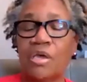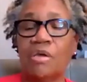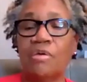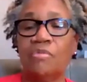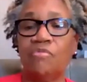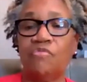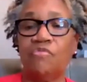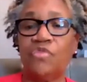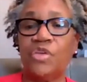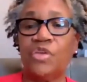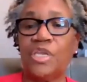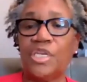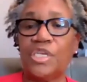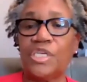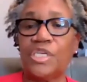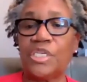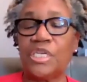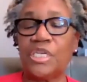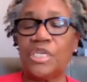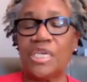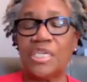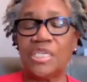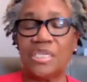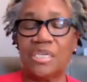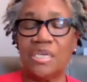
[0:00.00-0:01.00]
uh, Finn is
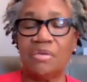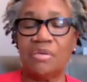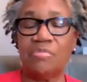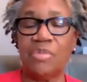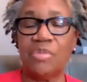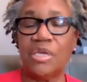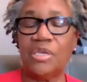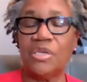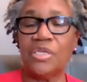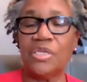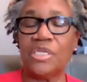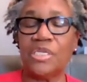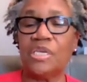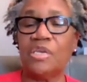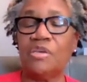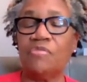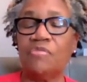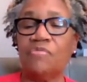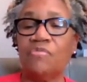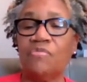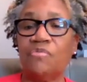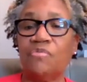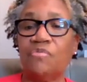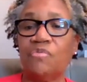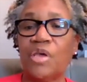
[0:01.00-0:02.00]
testing me to see
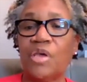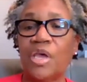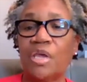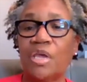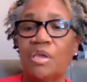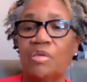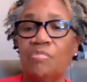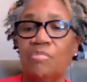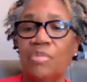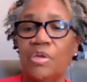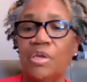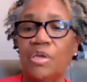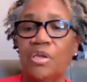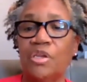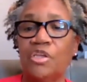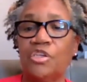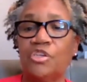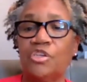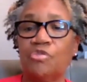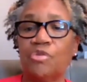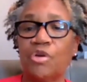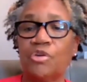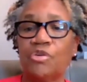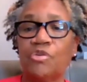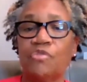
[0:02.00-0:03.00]
if I could be an
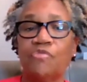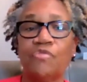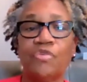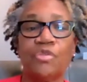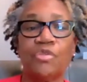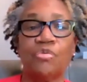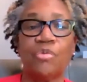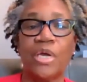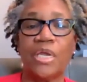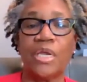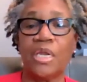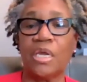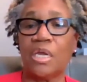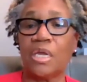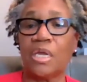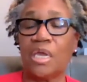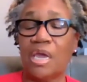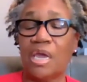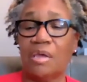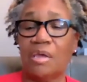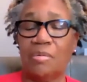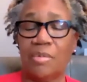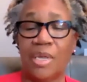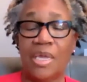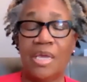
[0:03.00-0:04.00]
instructor for the Writing
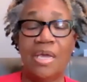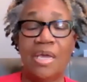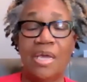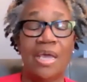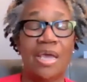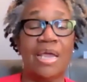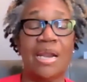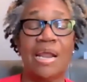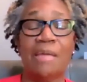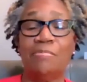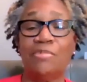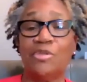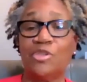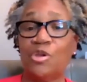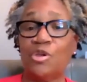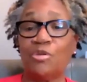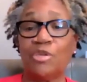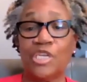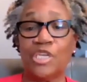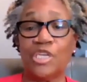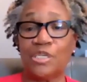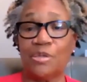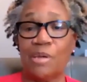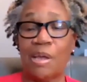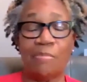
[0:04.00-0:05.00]
Academy, and I'm
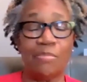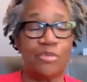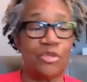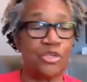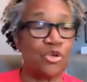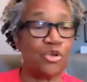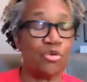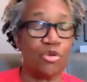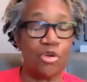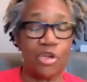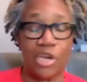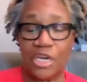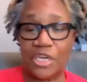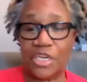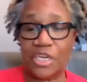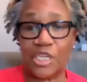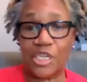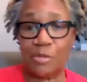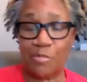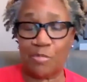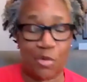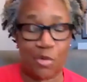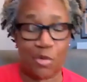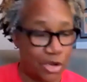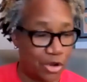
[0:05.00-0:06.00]
so dis- I'm so going to
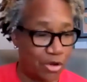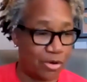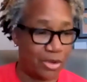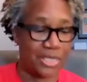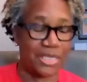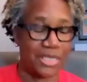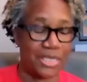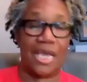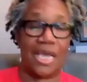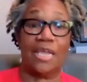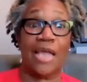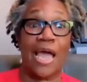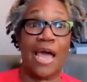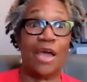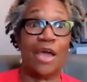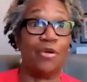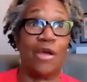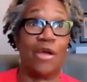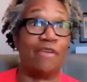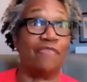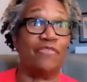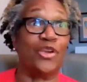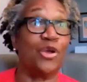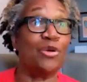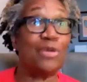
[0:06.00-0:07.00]
disappoint her and say I
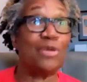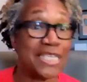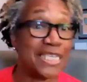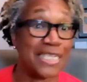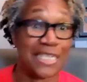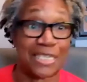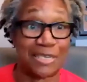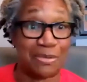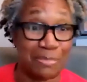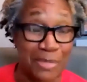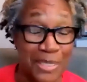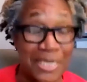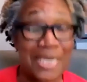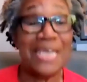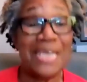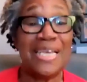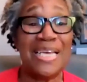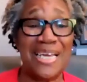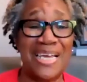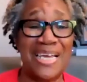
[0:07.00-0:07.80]
don't have no systems.